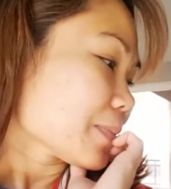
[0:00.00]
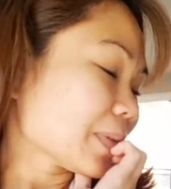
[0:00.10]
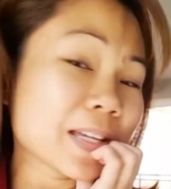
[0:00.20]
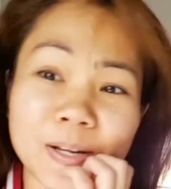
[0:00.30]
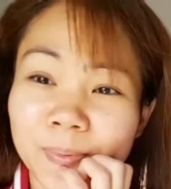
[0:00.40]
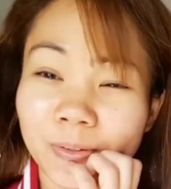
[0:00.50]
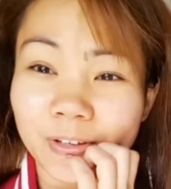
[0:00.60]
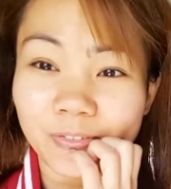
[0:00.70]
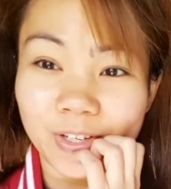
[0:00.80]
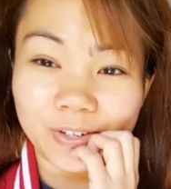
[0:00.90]
nahirapan ako
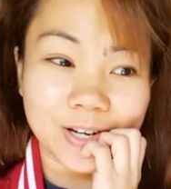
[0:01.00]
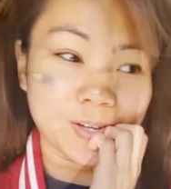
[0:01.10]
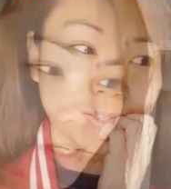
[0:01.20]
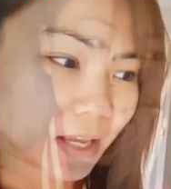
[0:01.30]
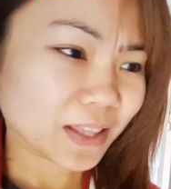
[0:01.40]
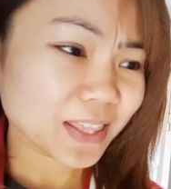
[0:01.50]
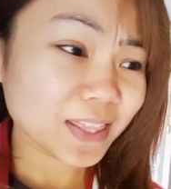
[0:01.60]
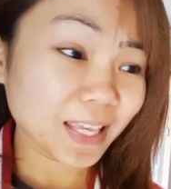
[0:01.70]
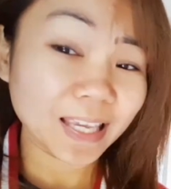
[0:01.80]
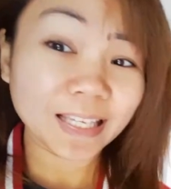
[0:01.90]
i-figure out. I
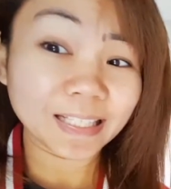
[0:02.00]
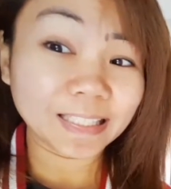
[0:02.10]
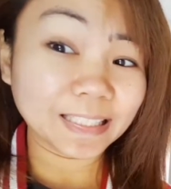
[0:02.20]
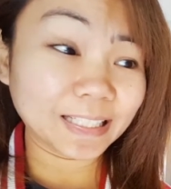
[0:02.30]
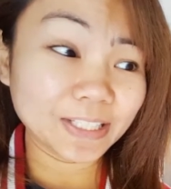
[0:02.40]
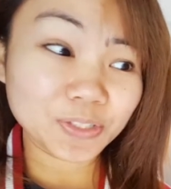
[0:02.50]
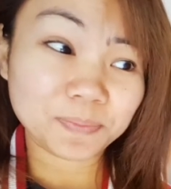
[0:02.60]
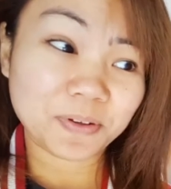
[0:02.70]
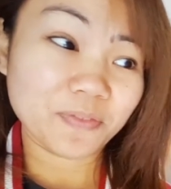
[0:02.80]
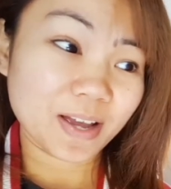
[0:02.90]
think it
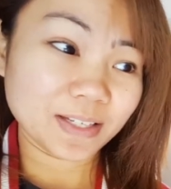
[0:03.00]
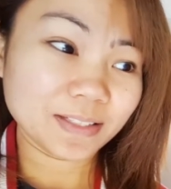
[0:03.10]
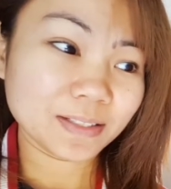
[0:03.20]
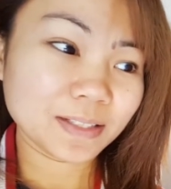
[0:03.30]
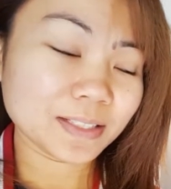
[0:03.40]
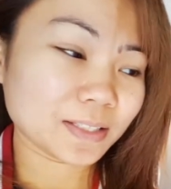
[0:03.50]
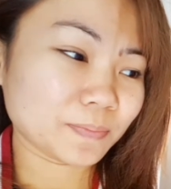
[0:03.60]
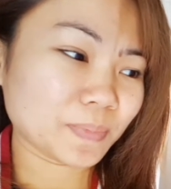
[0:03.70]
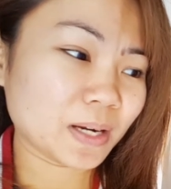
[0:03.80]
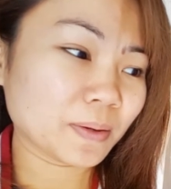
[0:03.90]
should be fine.
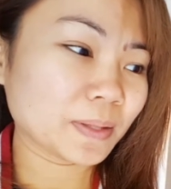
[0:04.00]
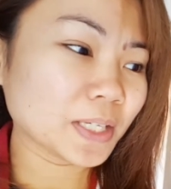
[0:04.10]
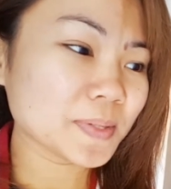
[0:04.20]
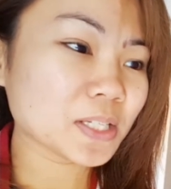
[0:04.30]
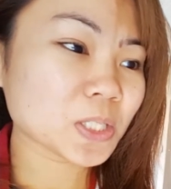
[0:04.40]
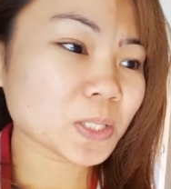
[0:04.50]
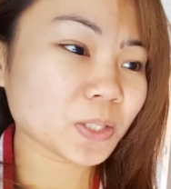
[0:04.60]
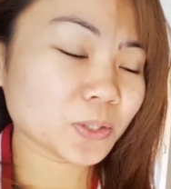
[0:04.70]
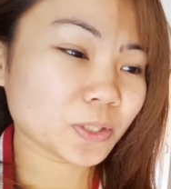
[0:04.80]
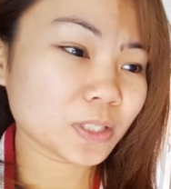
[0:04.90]
Parang ang daming
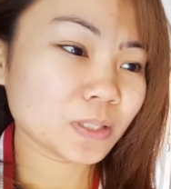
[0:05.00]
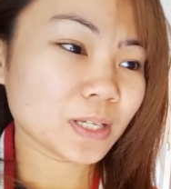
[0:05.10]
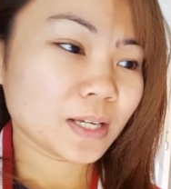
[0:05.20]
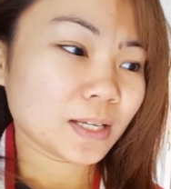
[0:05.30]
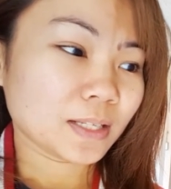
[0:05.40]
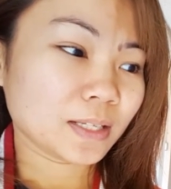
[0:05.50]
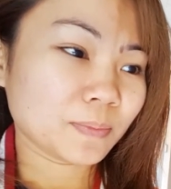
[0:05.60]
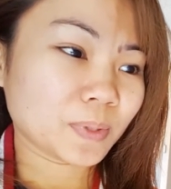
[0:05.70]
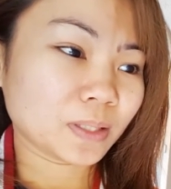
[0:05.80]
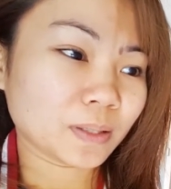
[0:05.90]
instructions na
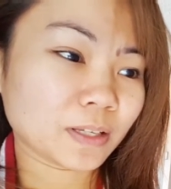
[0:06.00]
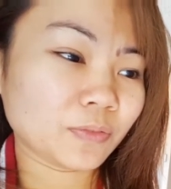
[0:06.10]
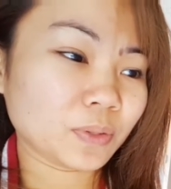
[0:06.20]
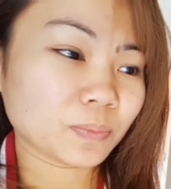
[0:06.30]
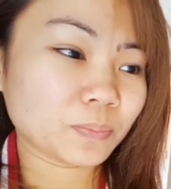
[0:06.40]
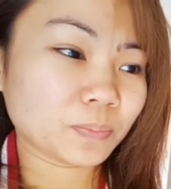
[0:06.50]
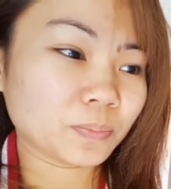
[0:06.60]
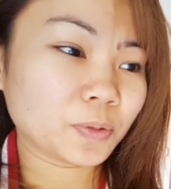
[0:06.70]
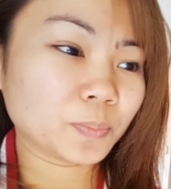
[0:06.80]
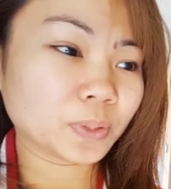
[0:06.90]
parang easy.
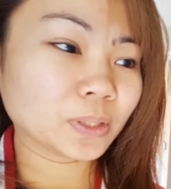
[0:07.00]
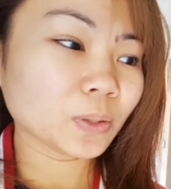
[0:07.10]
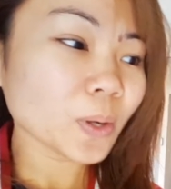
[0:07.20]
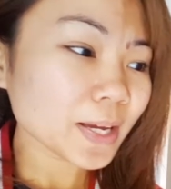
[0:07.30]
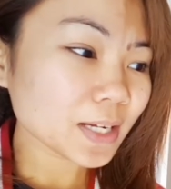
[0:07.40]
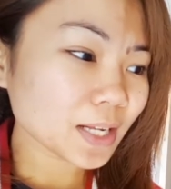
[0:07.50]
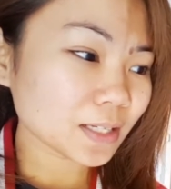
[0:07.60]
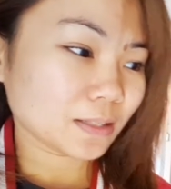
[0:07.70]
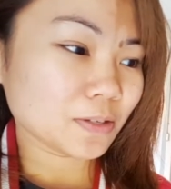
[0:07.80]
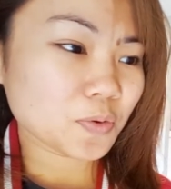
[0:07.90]
You put the coin in,
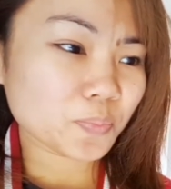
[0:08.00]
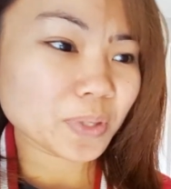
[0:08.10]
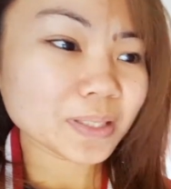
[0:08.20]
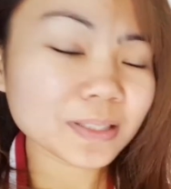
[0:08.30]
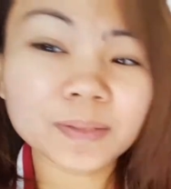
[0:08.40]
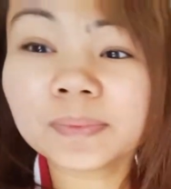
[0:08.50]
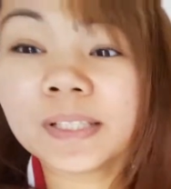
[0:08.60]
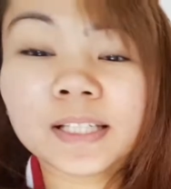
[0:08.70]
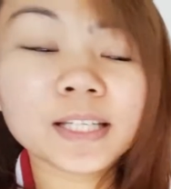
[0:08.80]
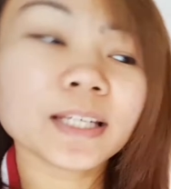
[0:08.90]
and then you press
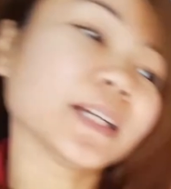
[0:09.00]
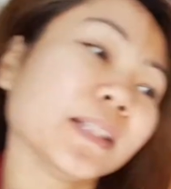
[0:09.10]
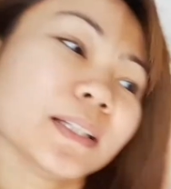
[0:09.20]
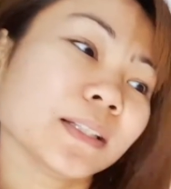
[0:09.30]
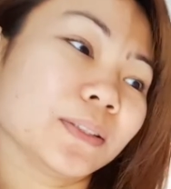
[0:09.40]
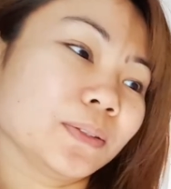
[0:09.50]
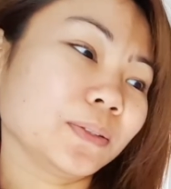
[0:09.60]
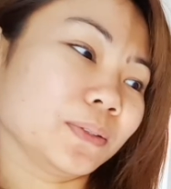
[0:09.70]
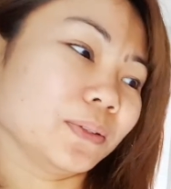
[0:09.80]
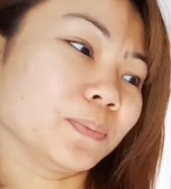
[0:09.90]
something, and then
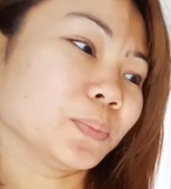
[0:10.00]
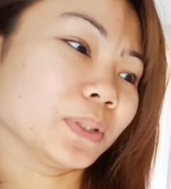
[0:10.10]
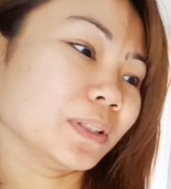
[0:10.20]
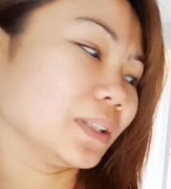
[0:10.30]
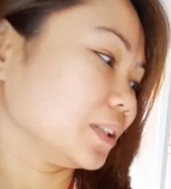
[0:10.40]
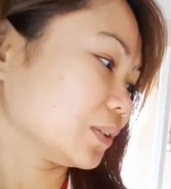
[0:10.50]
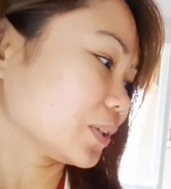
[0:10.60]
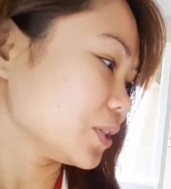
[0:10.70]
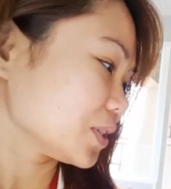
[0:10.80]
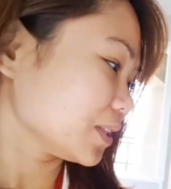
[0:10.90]
you put the
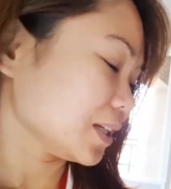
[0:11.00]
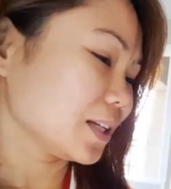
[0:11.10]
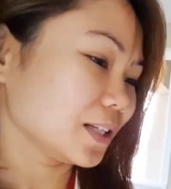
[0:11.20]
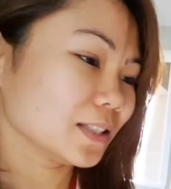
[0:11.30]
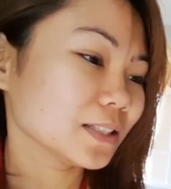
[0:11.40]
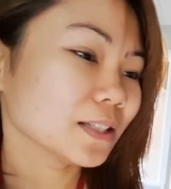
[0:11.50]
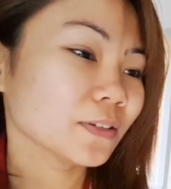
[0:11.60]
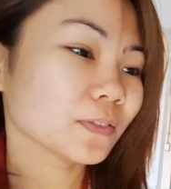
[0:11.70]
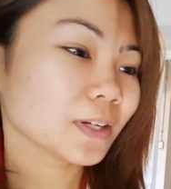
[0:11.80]
detergent in, and stuff.